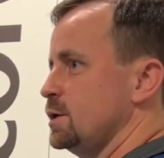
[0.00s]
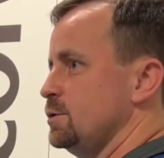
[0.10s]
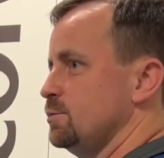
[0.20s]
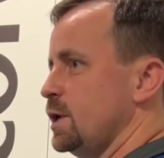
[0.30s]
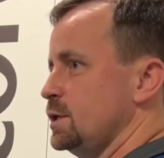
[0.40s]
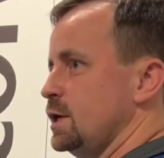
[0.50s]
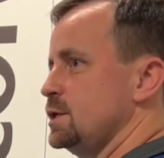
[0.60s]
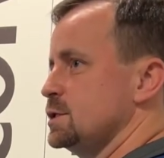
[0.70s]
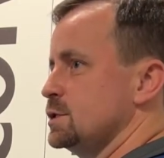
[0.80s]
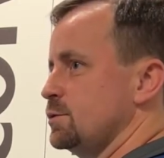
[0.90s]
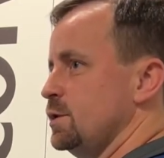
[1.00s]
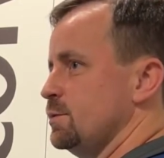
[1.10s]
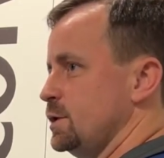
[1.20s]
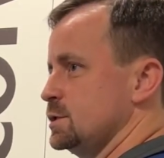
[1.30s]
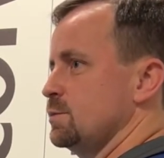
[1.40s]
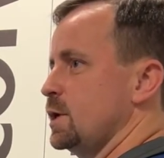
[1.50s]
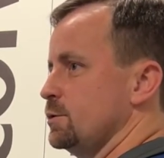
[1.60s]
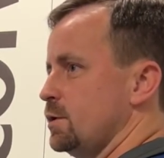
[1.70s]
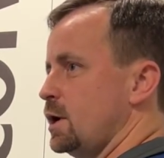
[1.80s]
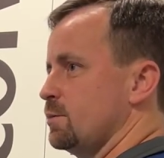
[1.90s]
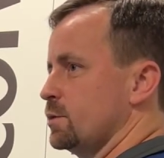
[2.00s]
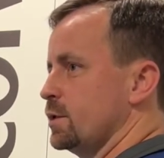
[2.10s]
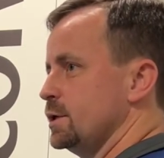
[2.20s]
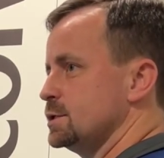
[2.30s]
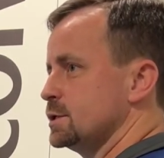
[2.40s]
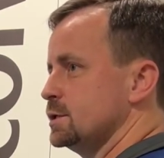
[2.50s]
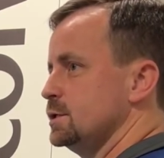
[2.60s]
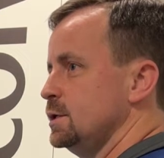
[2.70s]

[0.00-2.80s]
who maintains this equipment and somebody who operates it.